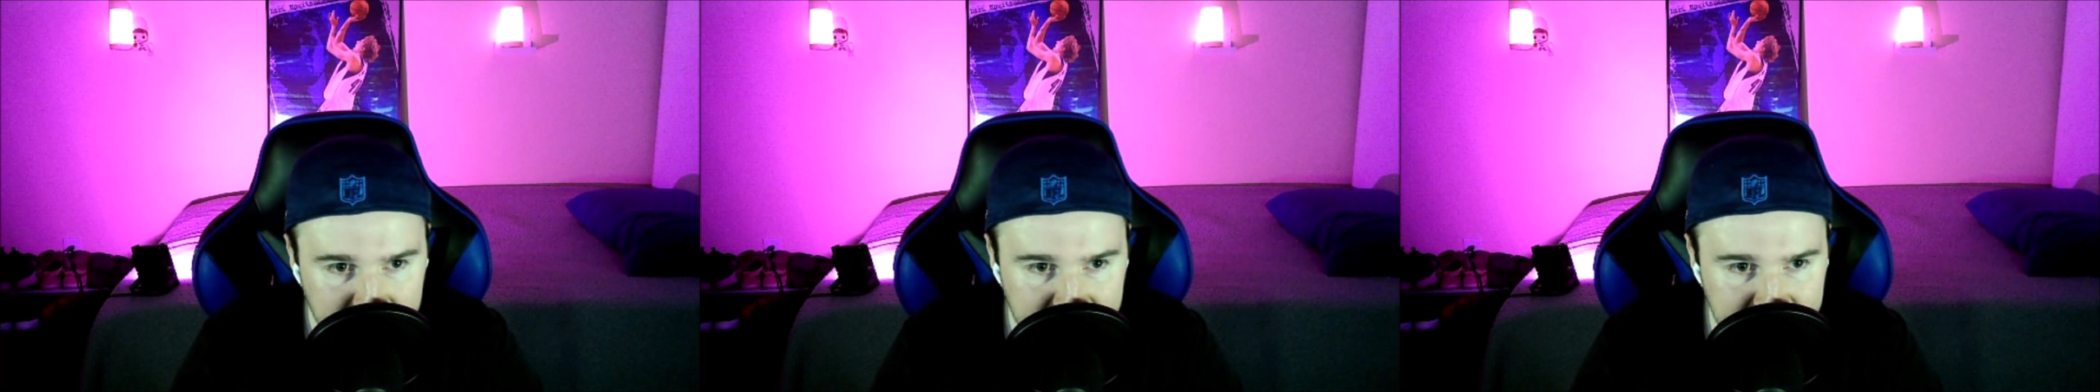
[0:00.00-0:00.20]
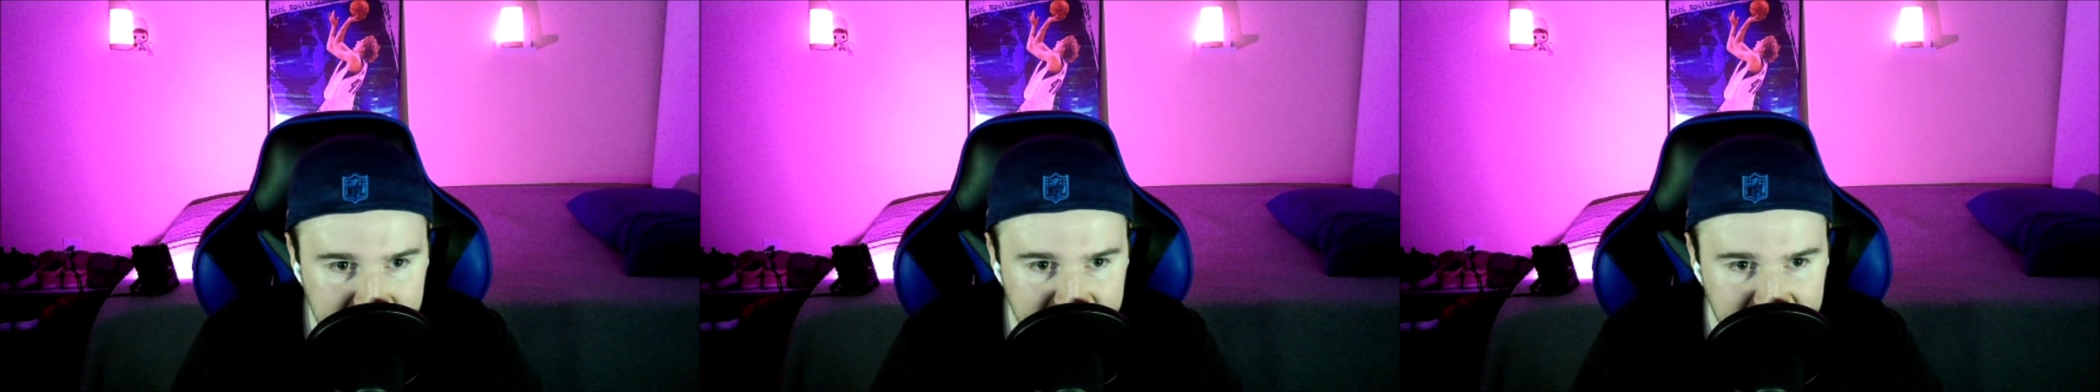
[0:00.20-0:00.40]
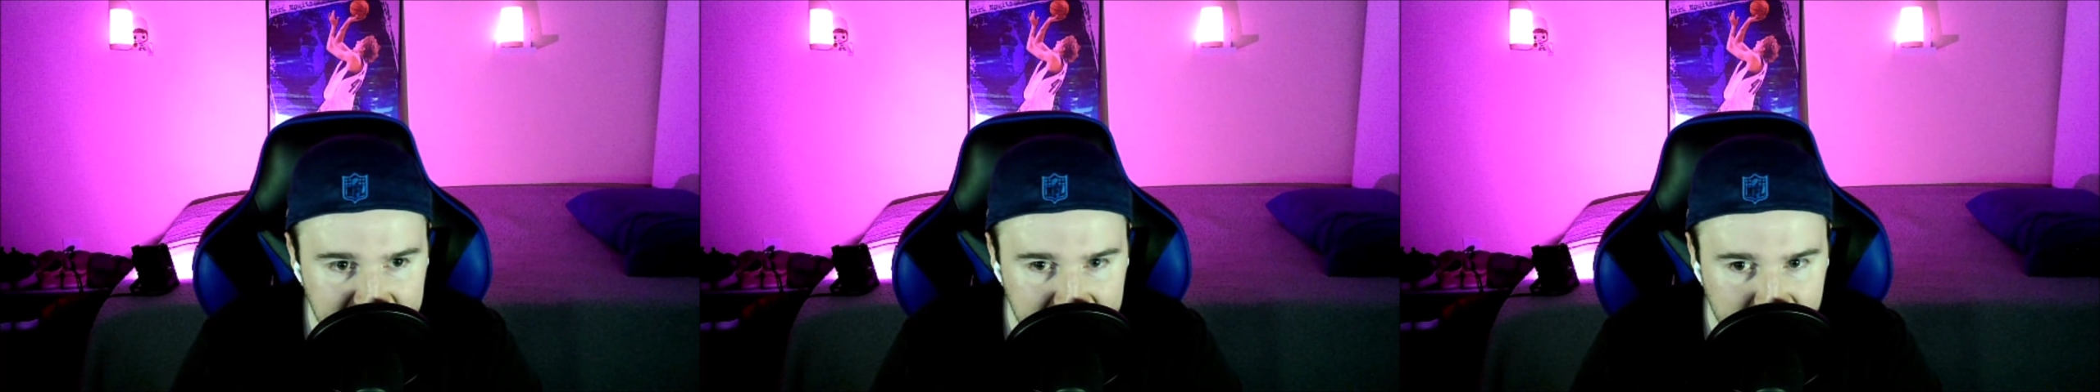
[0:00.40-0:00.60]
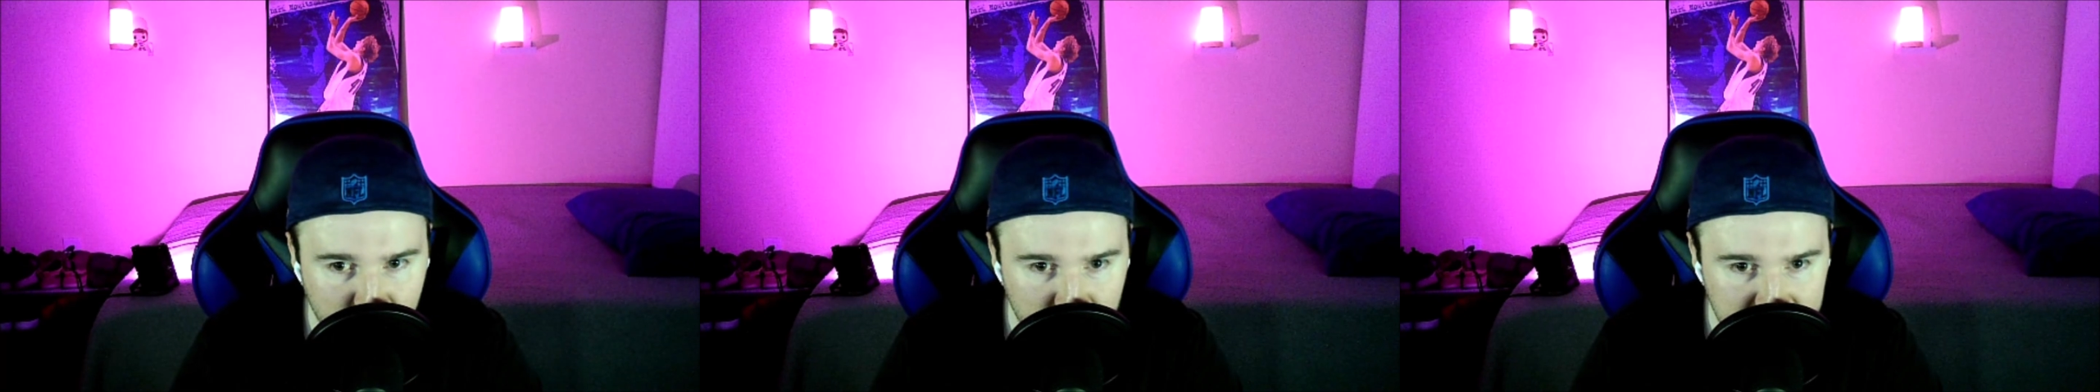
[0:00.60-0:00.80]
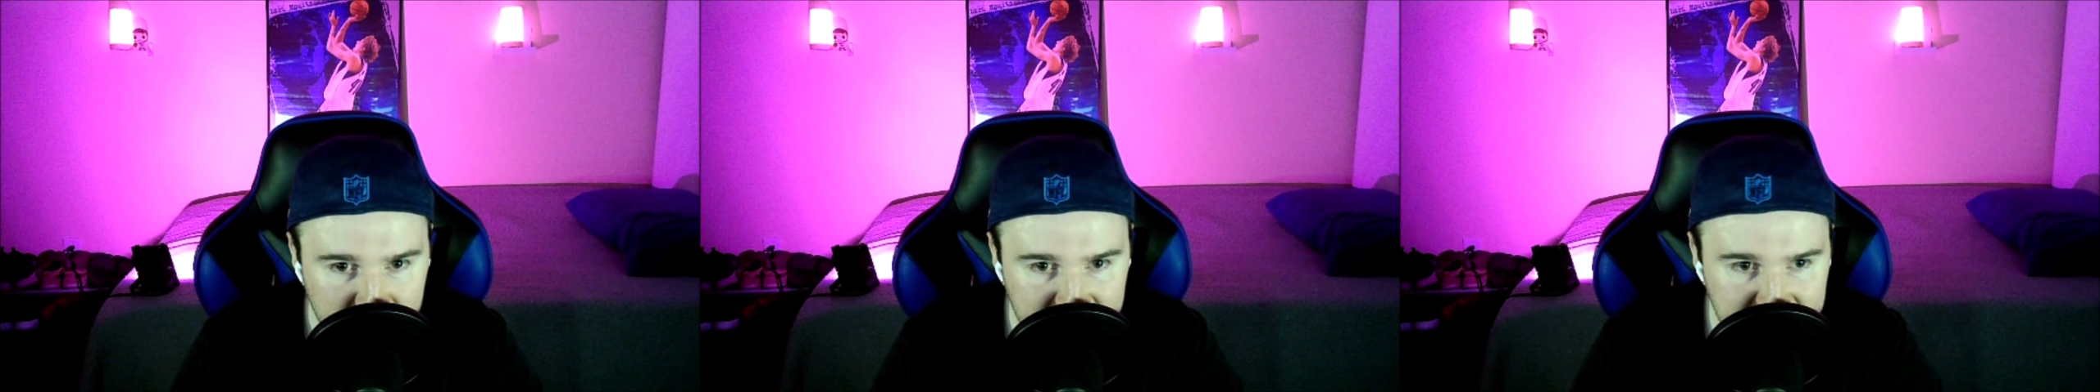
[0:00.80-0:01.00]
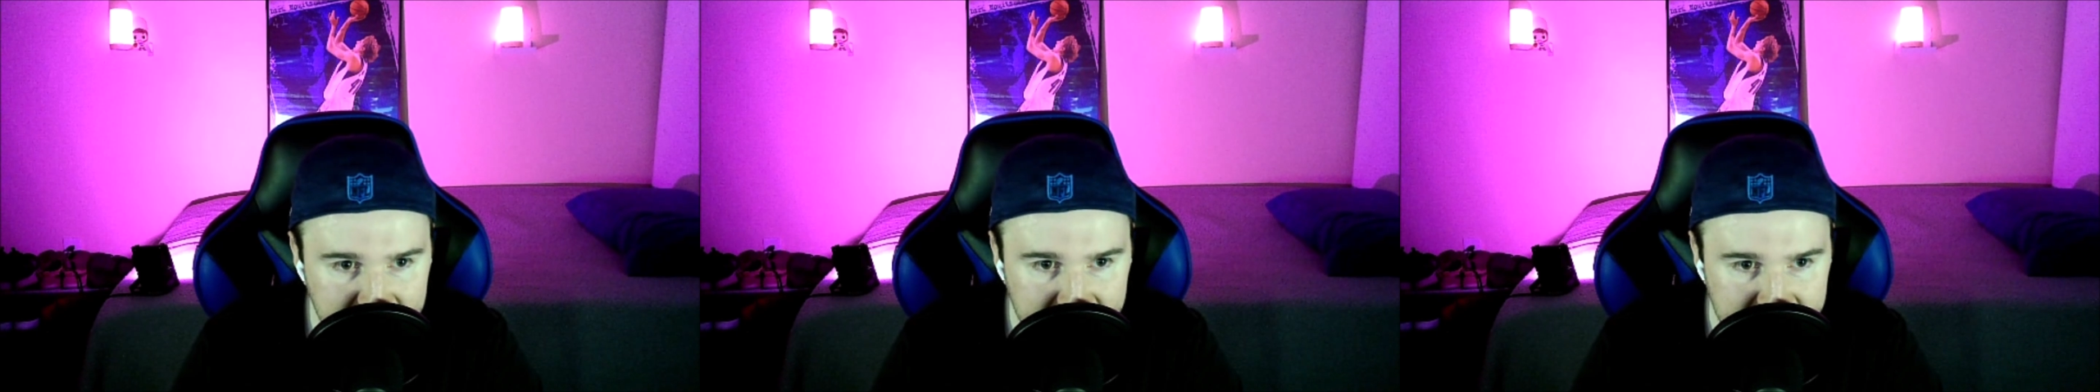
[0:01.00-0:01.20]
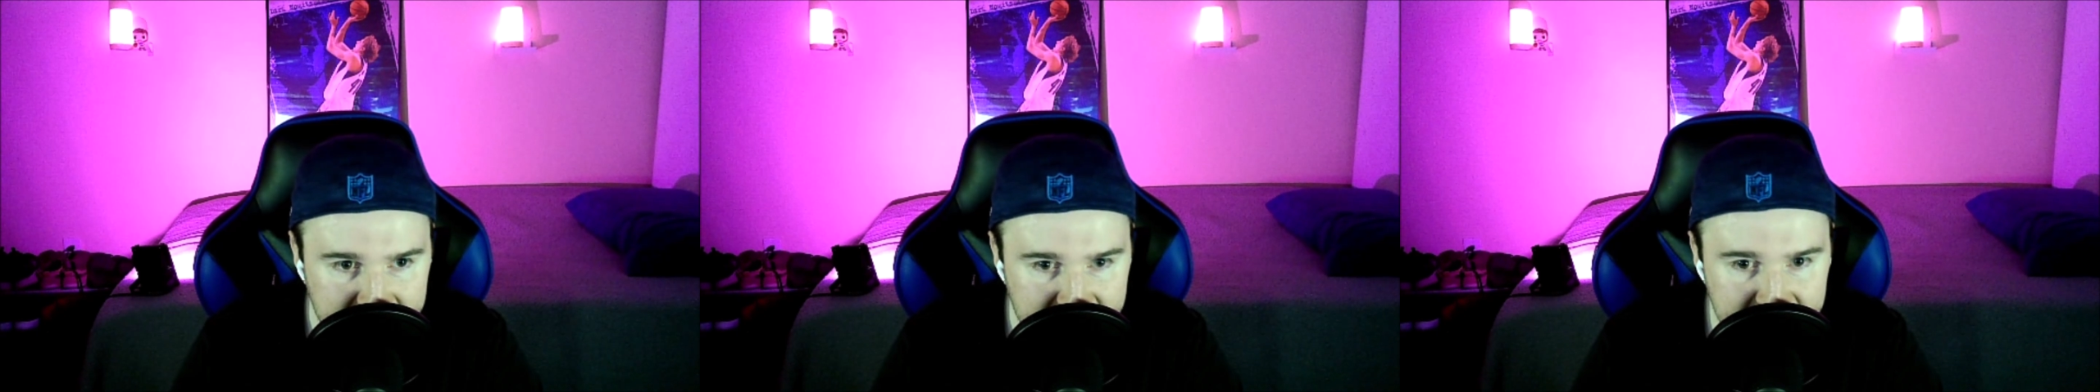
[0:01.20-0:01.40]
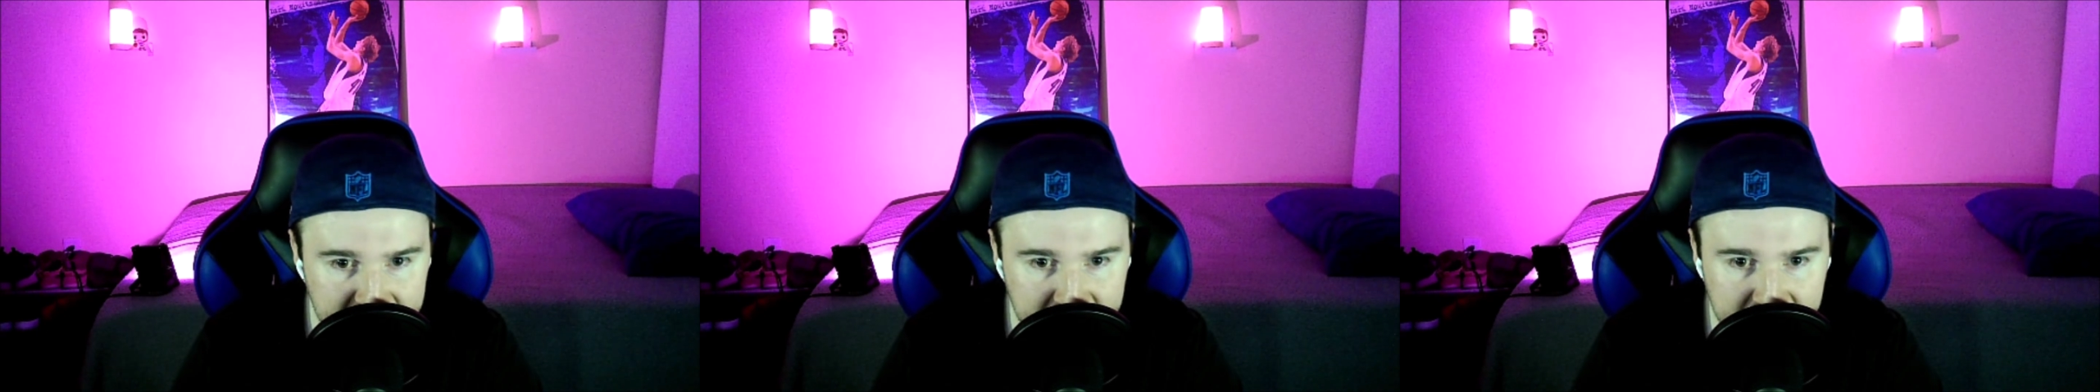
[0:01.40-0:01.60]

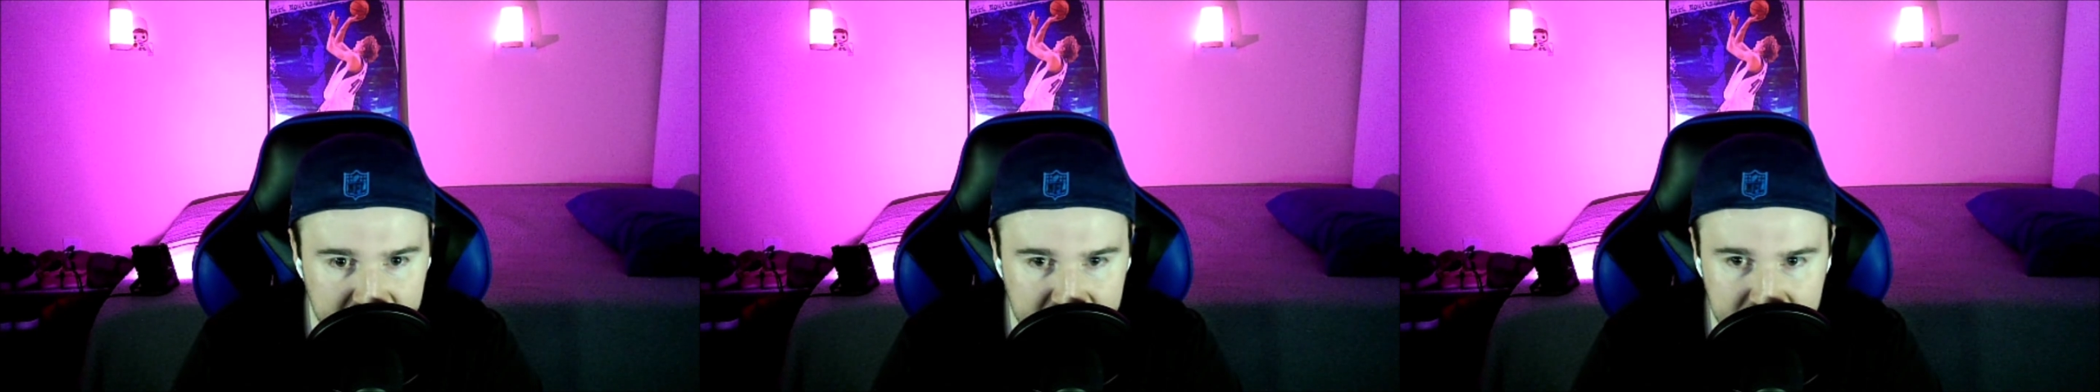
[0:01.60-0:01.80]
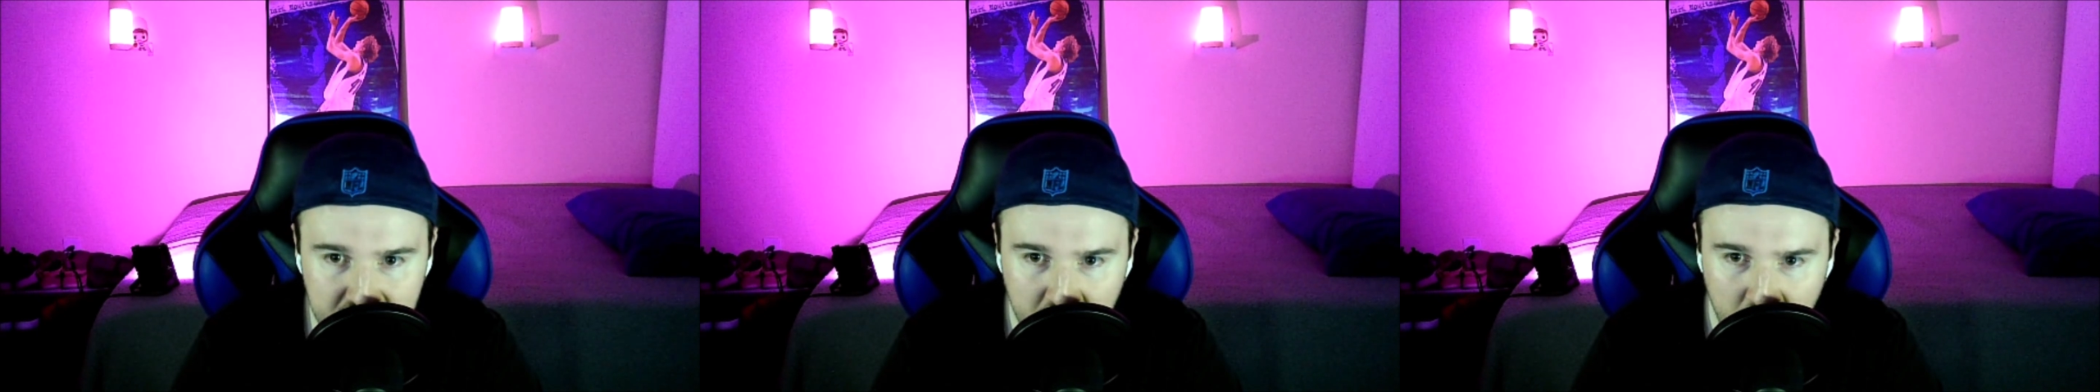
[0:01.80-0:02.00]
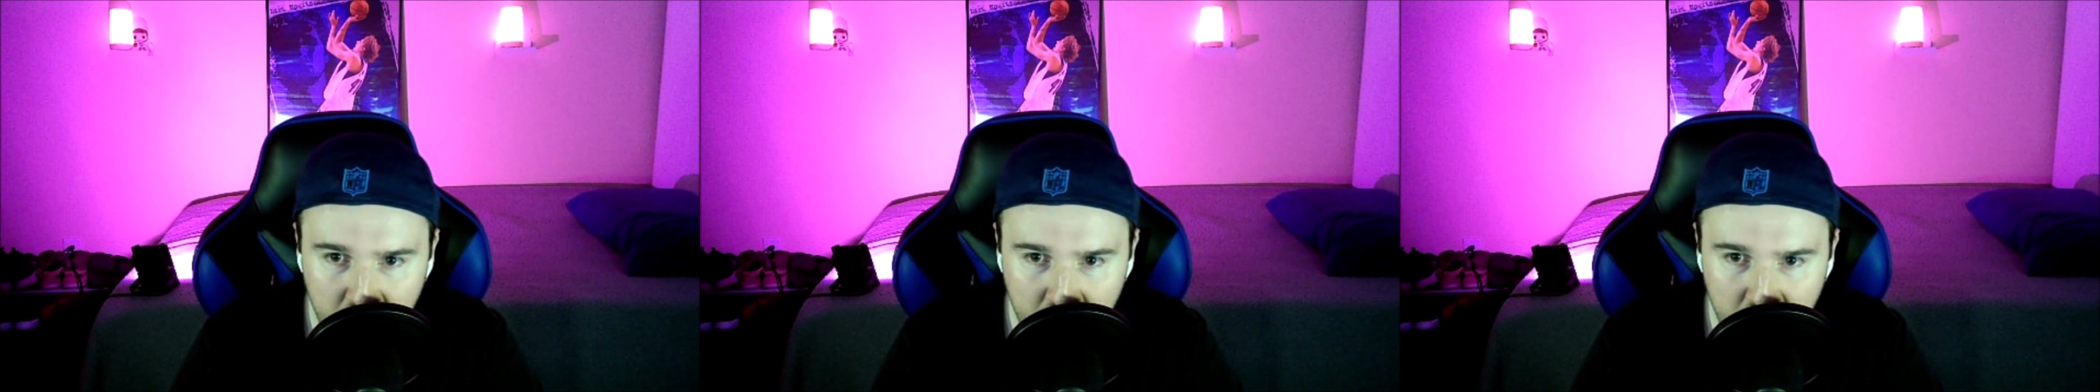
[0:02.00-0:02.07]
16-13-6,